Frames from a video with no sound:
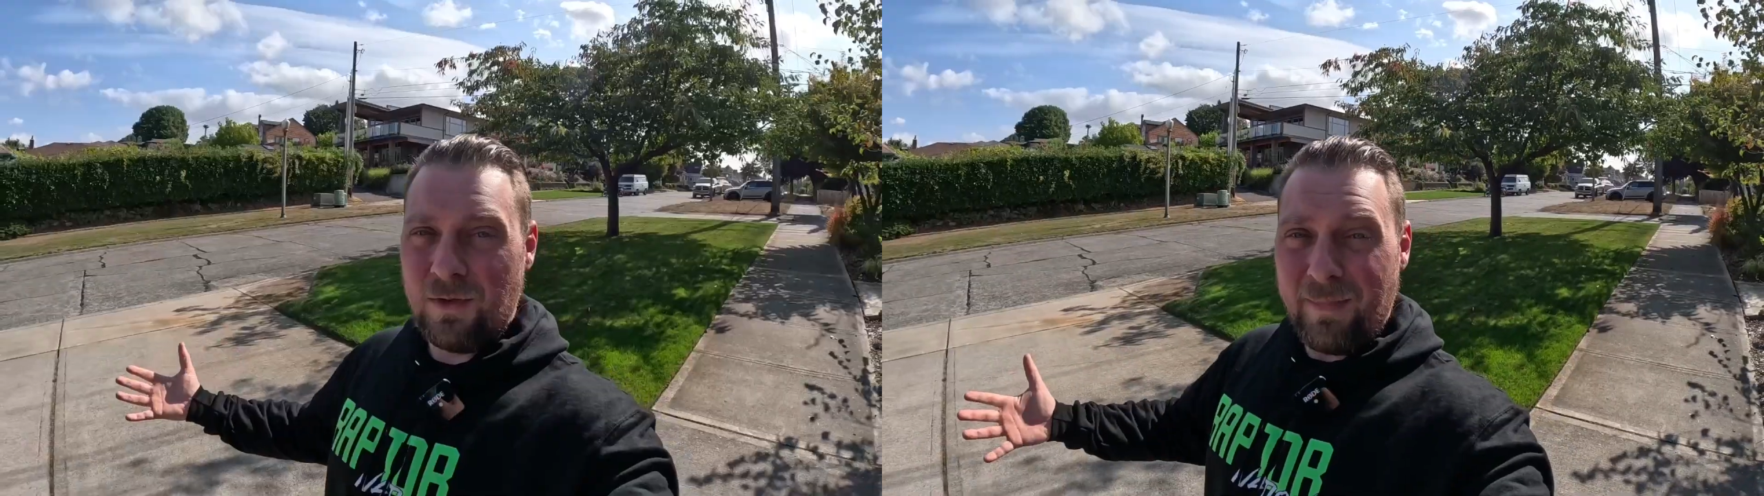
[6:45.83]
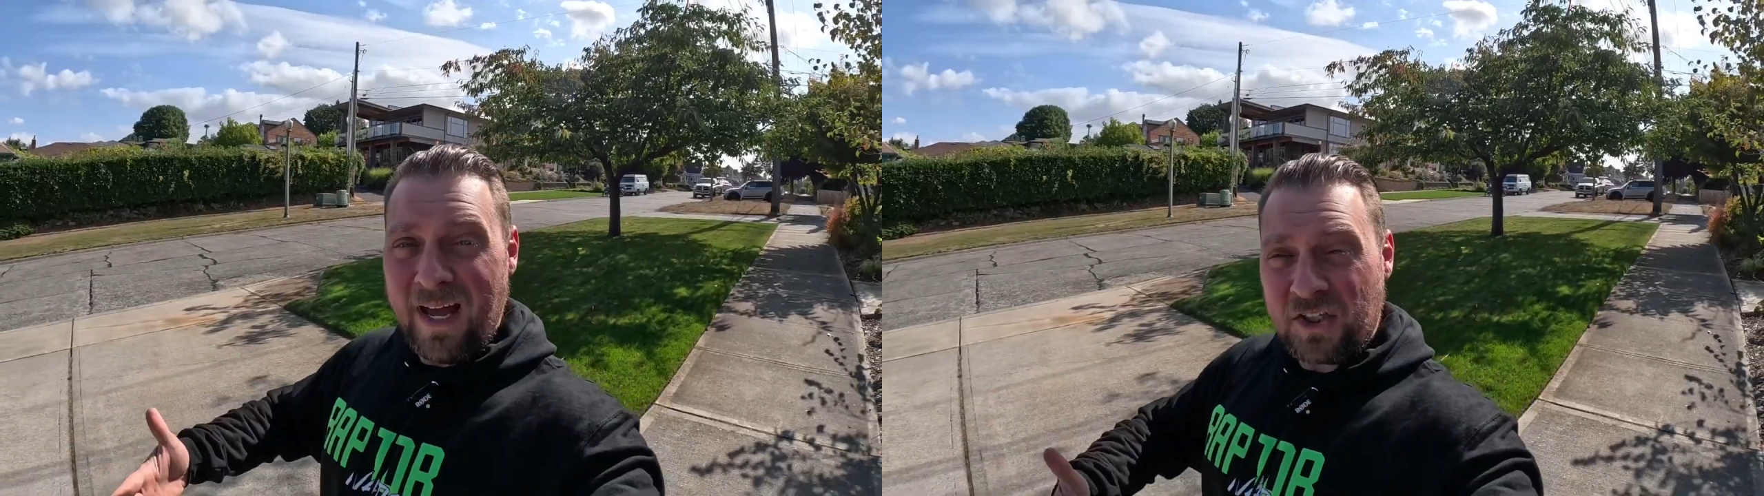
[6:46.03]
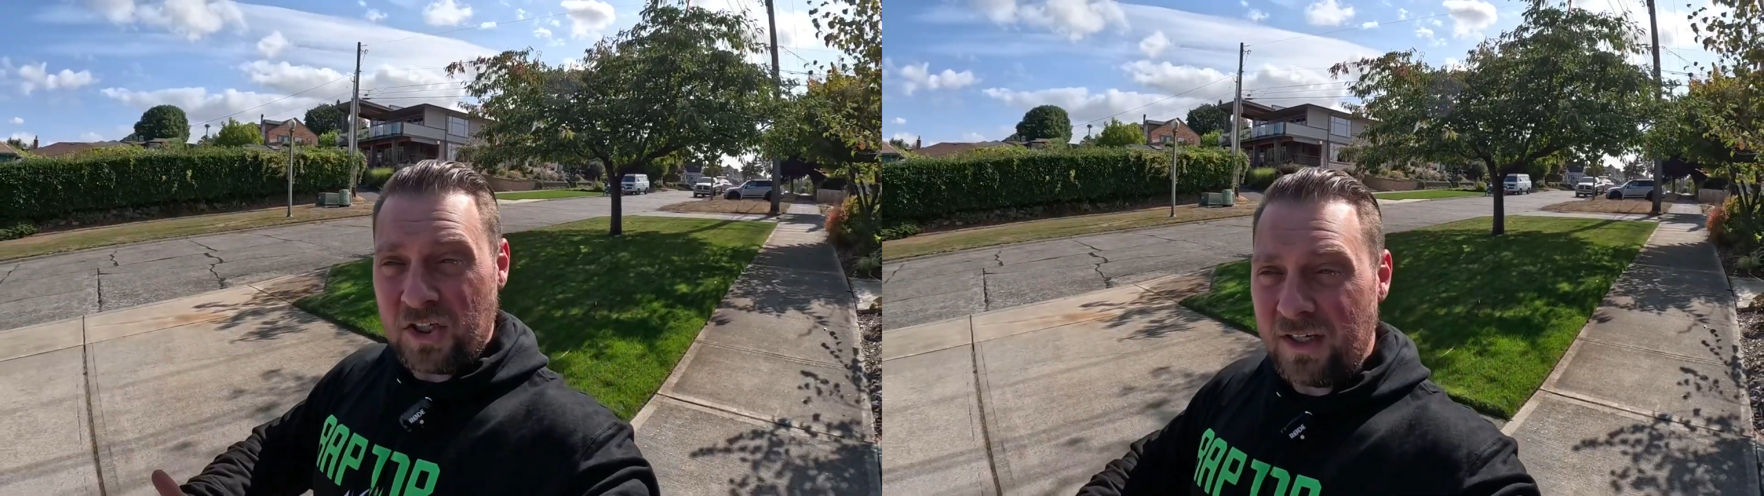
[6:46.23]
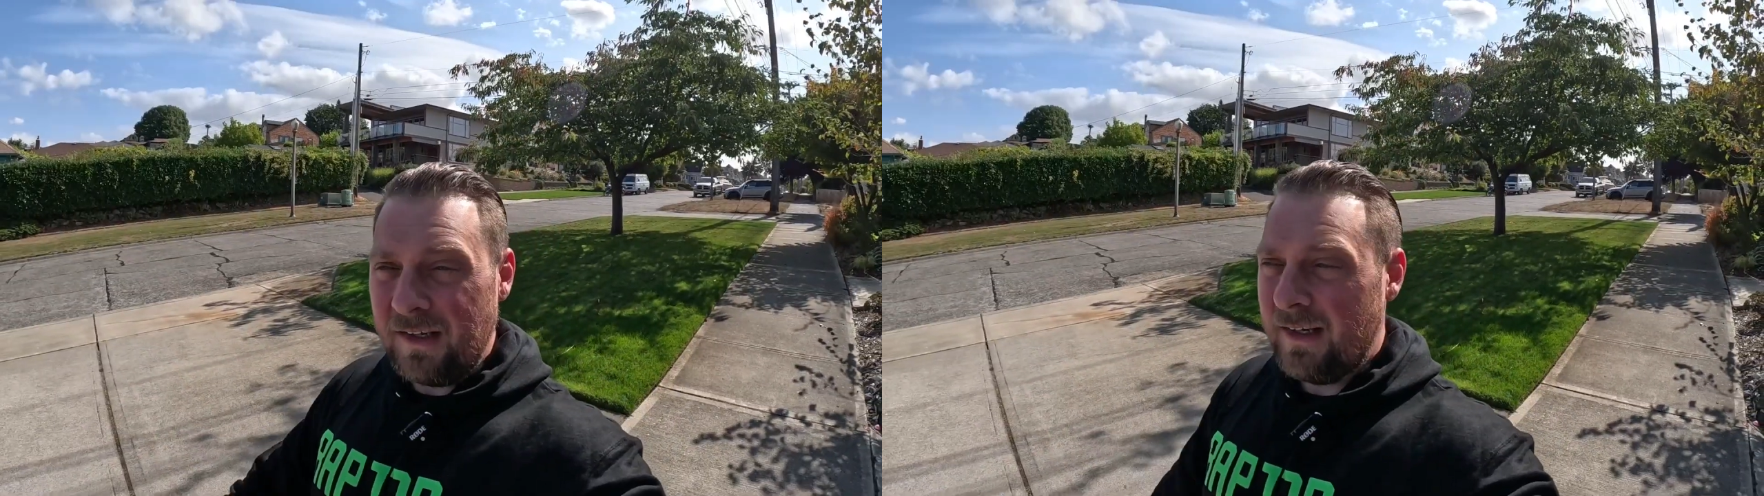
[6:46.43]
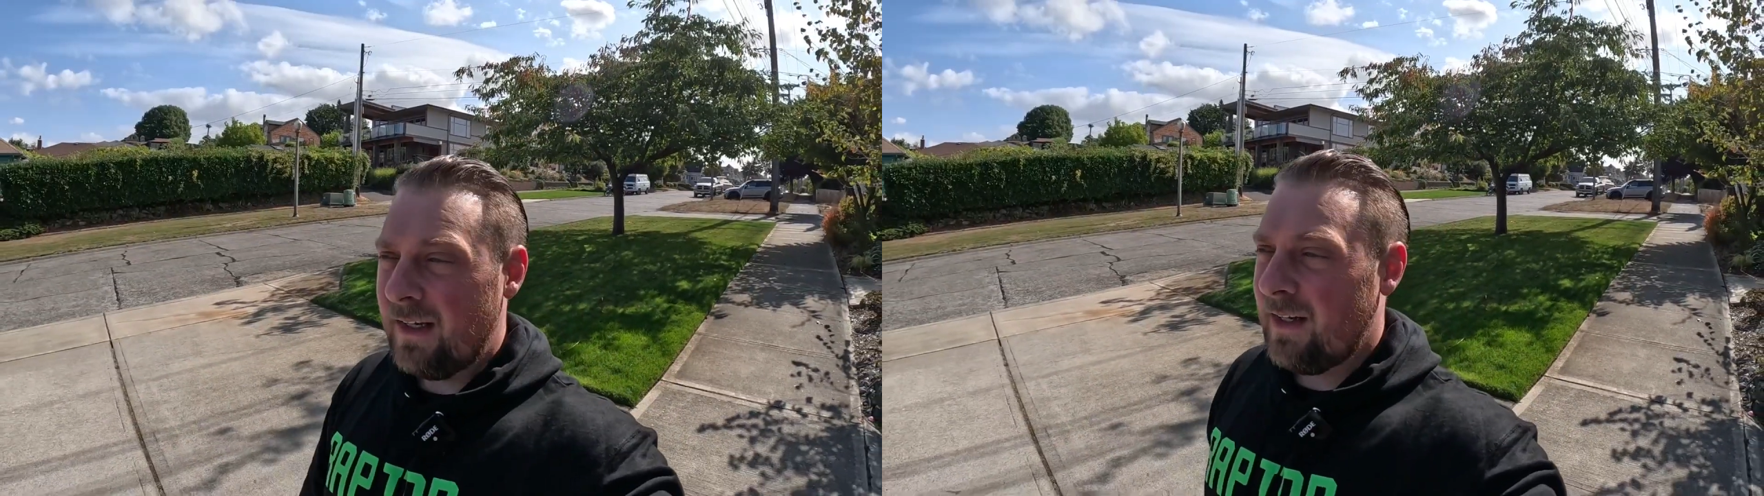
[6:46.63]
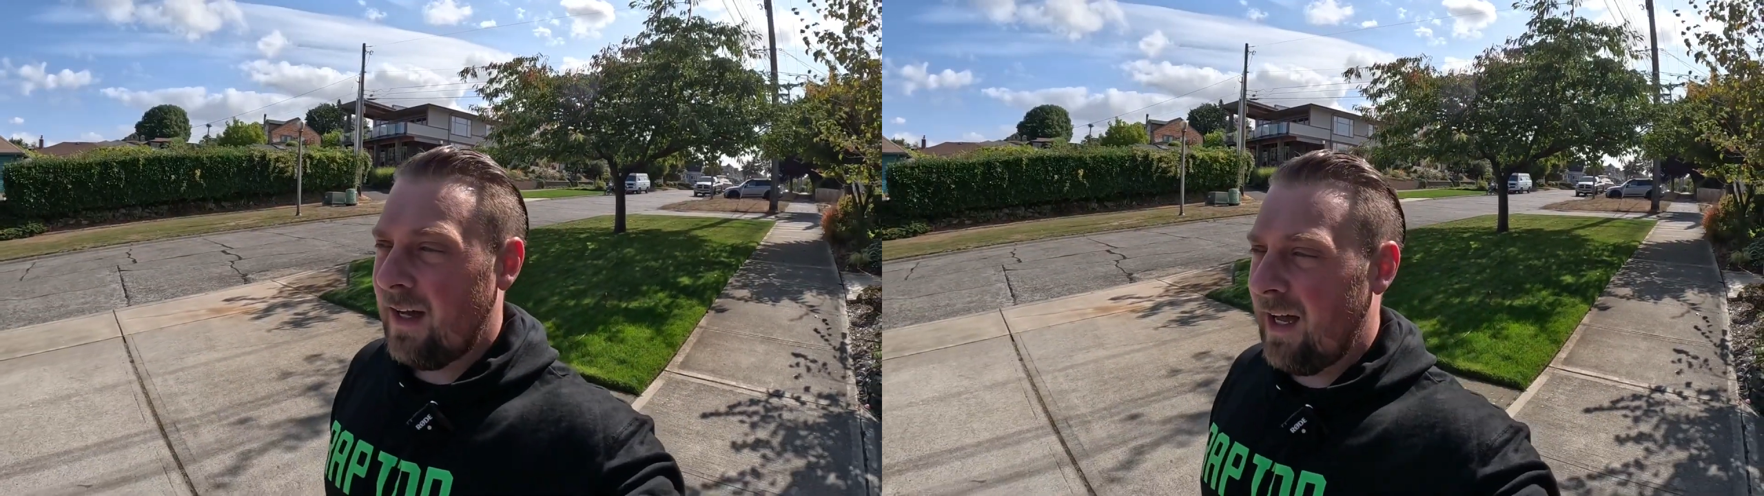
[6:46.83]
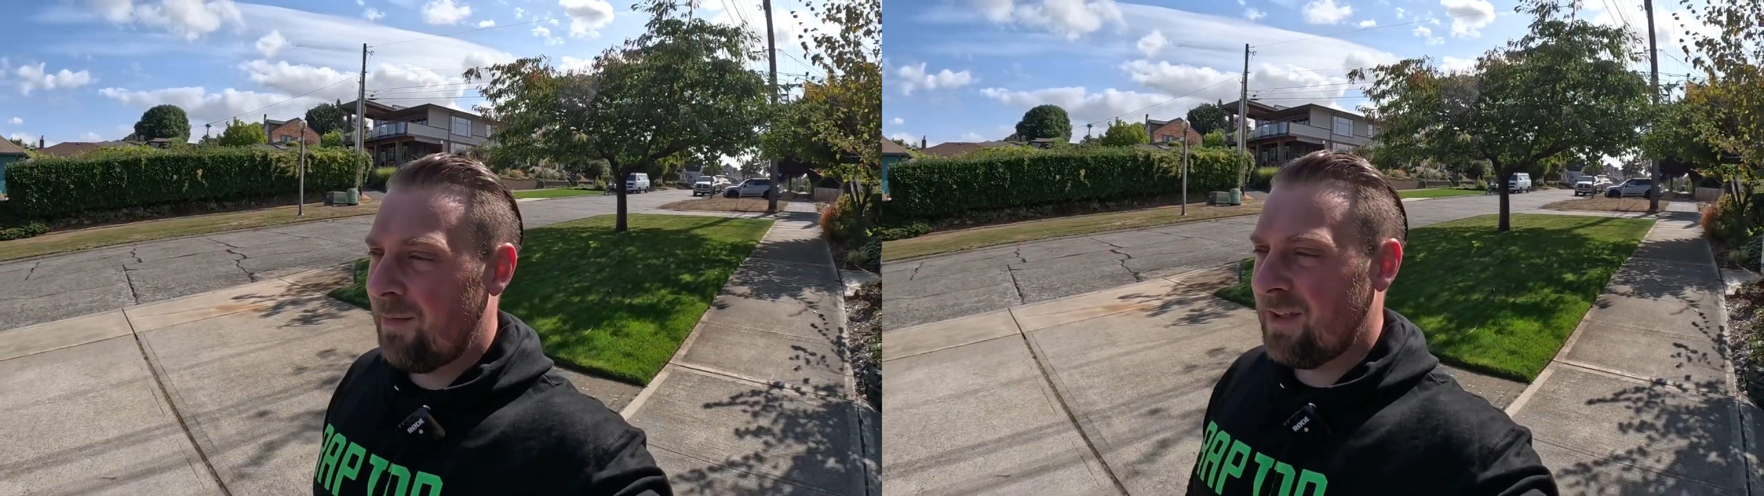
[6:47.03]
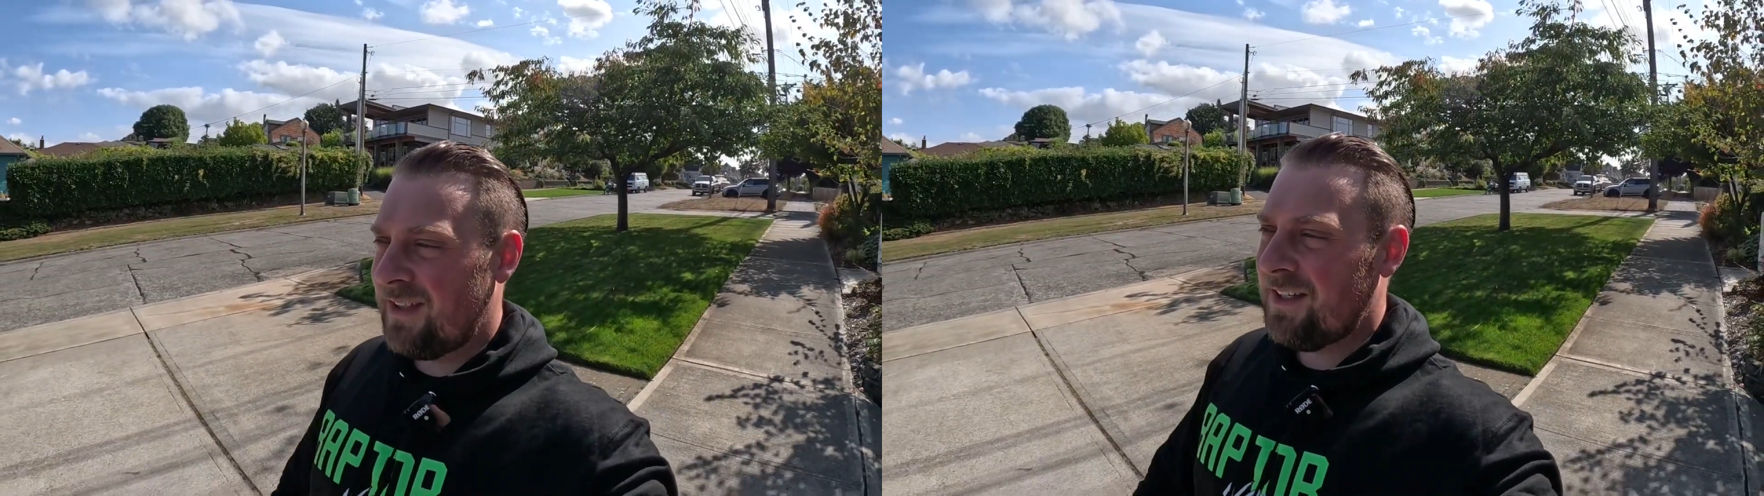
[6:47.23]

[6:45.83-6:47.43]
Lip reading: the magic, but